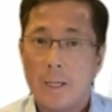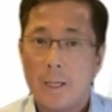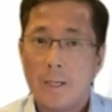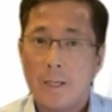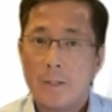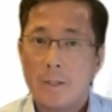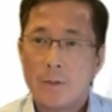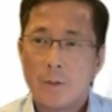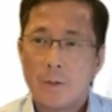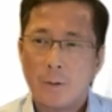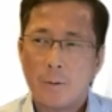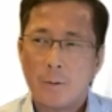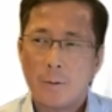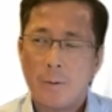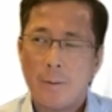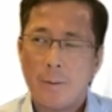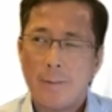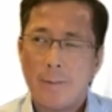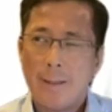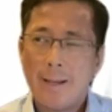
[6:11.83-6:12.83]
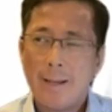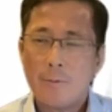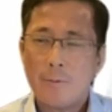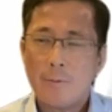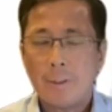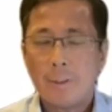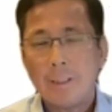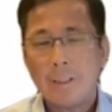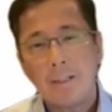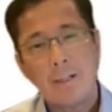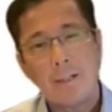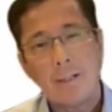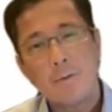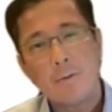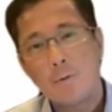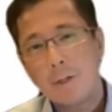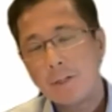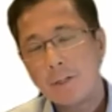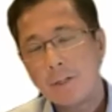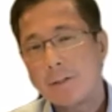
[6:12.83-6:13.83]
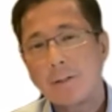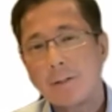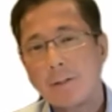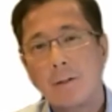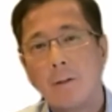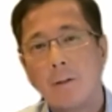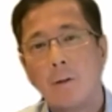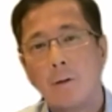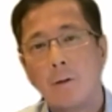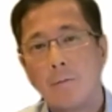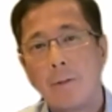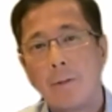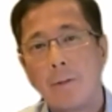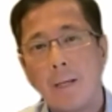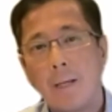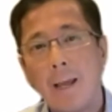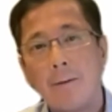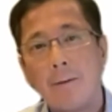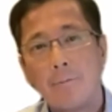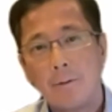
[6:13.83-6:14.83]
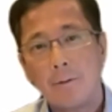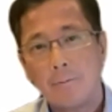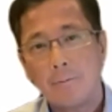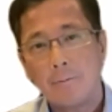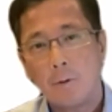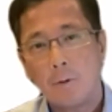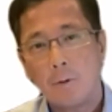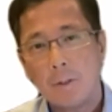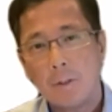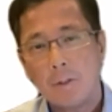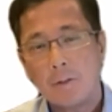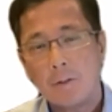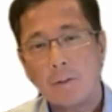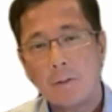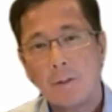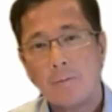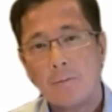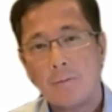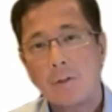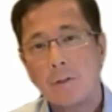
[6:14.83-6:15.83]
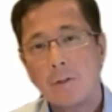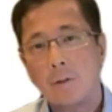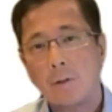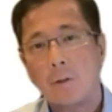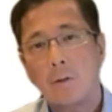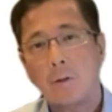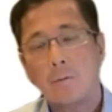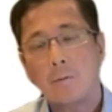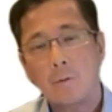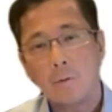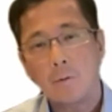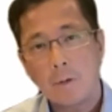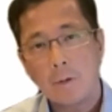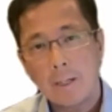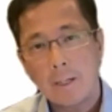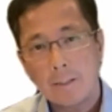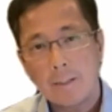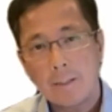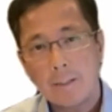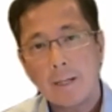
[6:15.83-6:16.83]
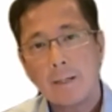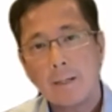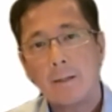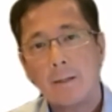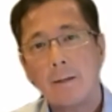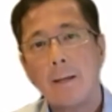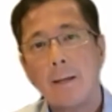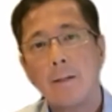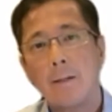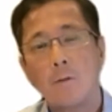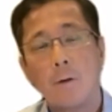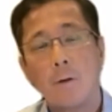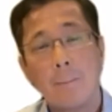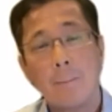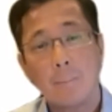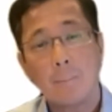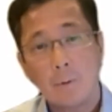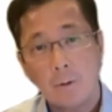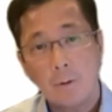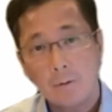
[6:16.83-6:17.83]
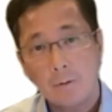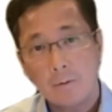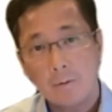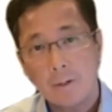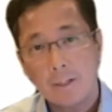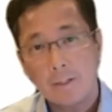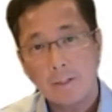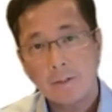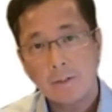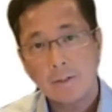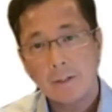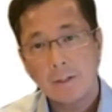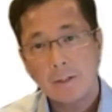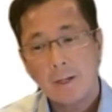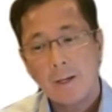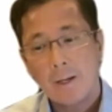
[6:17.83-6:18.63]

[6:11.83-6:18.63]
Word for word: So that really de-risks a lot of the effort for us, gives us a lot of great data and great progress.